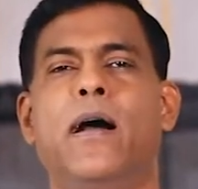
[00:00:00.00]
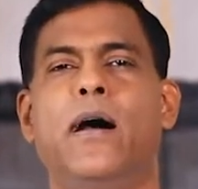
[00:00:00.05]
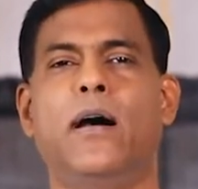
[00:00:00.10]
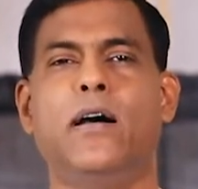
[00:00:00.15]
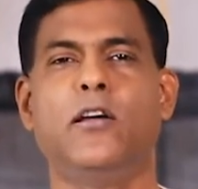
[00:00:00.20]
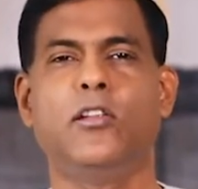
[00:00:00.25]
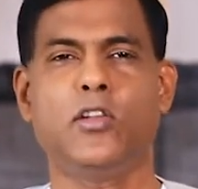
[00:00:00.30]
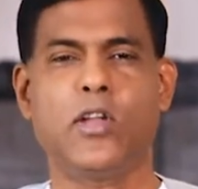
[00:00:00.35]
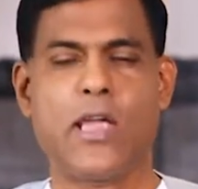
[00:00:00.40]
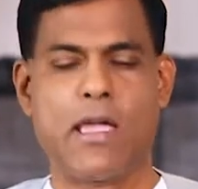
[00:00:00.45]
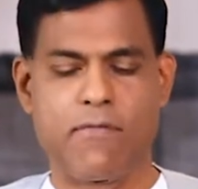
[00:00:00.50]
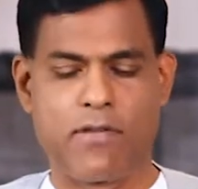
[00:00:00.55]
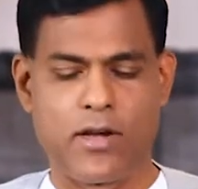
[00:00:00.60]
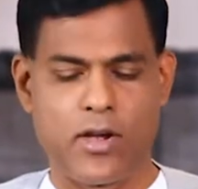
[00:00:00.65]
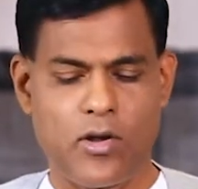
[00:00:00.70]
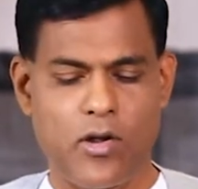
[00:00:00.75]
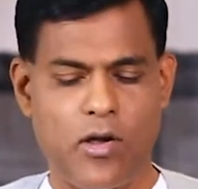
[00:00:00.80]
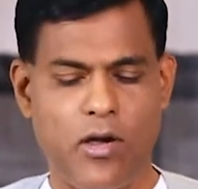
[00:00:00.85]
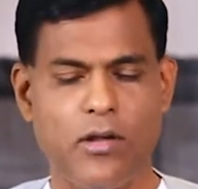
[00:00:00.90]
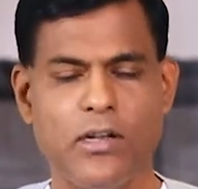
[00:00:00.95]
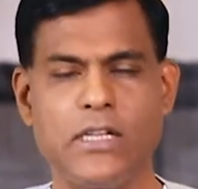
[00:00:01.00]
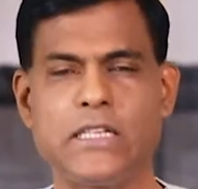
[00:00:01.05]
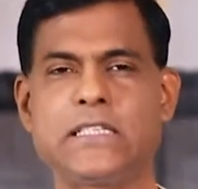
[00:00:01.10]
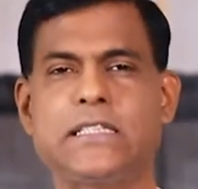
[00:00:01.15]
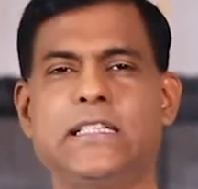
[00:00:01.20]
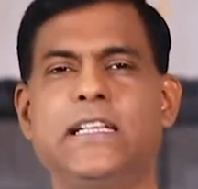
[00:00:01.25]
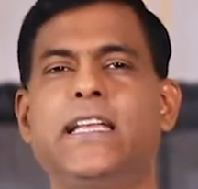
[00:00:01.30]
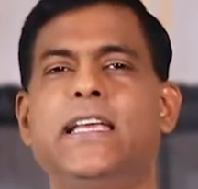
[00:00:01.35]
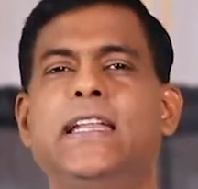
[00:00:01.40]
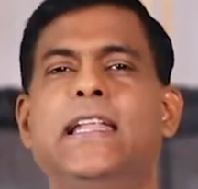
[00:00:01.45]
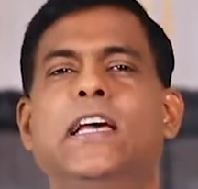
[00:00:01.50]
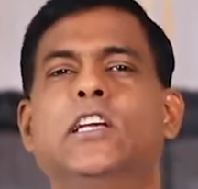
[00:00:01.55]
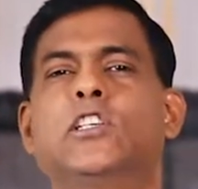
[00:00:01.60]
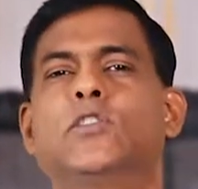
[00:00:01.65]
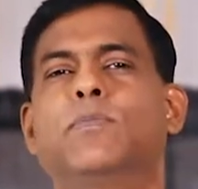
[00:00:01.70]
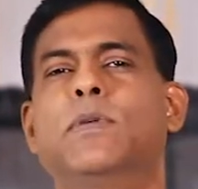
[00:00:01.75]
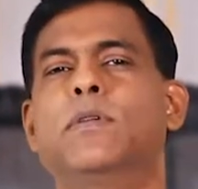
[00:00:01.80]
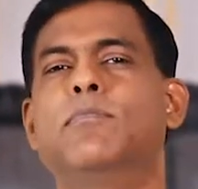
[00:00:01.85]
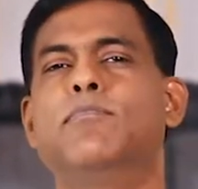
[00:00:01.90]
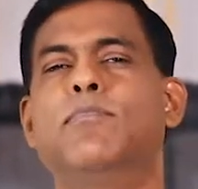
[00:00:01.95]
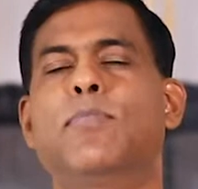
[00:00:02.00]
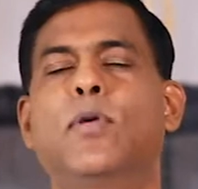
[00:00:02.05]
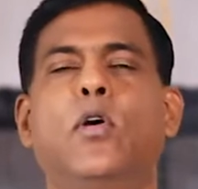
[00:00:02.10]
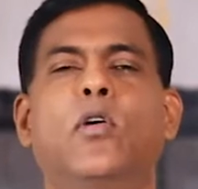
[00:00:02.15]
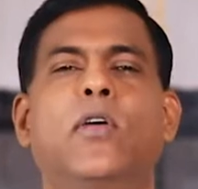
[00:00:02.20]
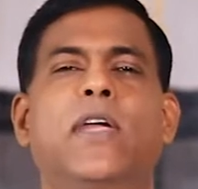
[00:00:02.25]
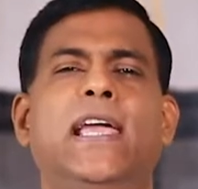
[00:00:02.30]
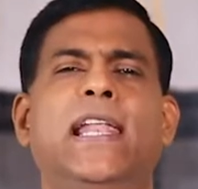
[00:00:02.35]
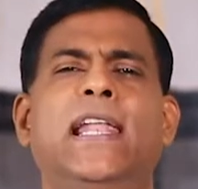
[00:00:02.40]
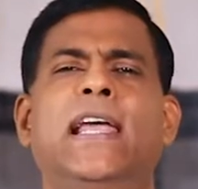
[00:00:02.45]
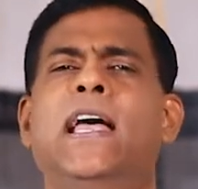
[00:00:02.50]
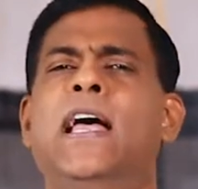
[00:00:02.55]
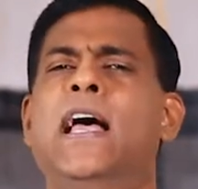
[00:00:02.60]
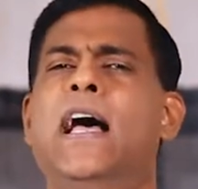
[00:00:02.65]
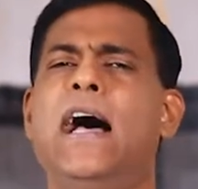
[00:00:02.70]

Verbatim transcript: Uh, every lawless deed has been broken.